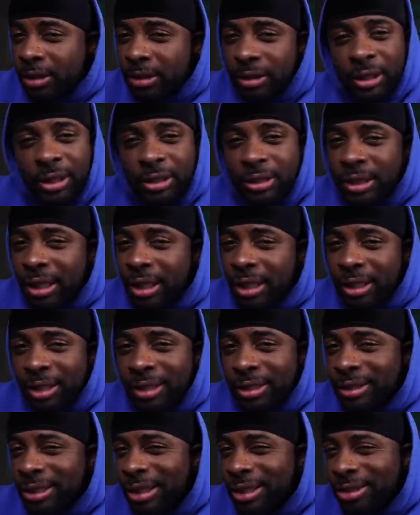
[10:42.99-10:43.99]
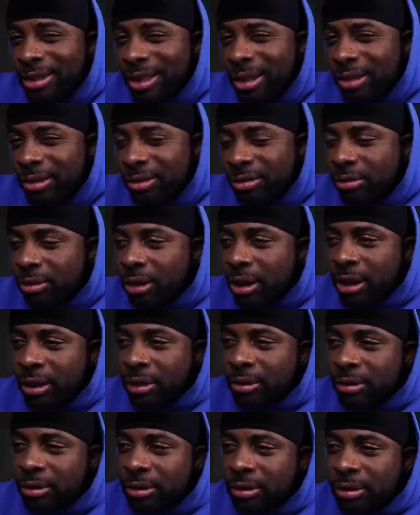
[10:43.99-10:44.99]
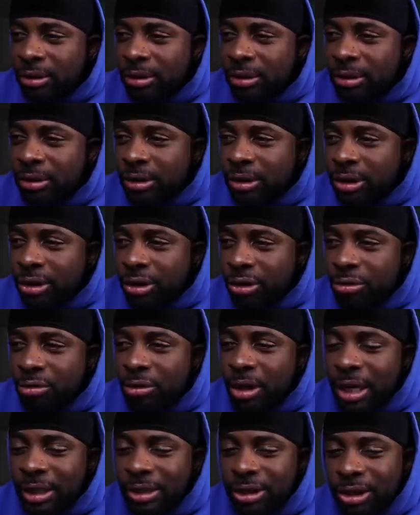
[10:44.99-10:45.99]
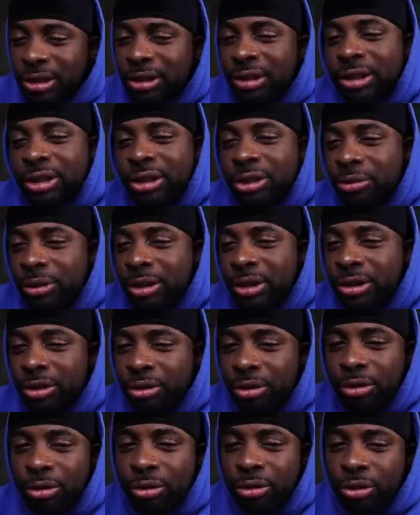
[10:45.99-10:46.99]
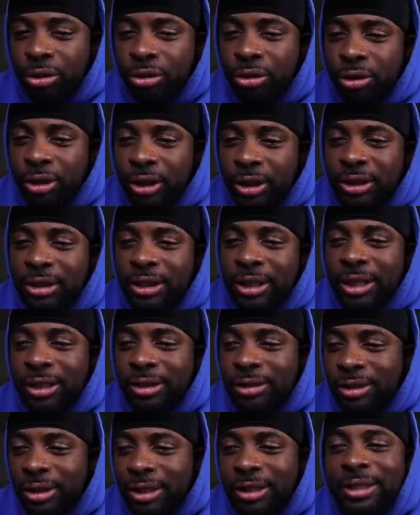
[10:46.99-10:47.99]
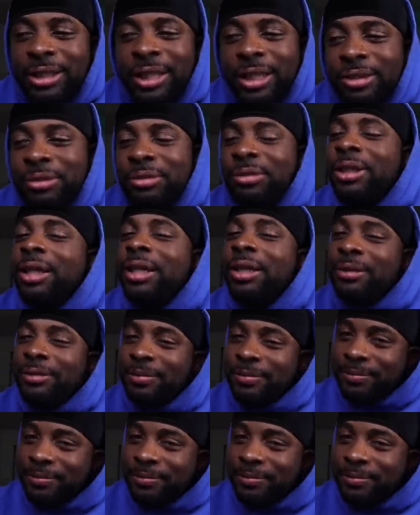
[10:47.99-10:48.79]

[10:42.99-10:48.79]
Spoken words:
Let's not try to do that. You got your situation going on. Let's not do that.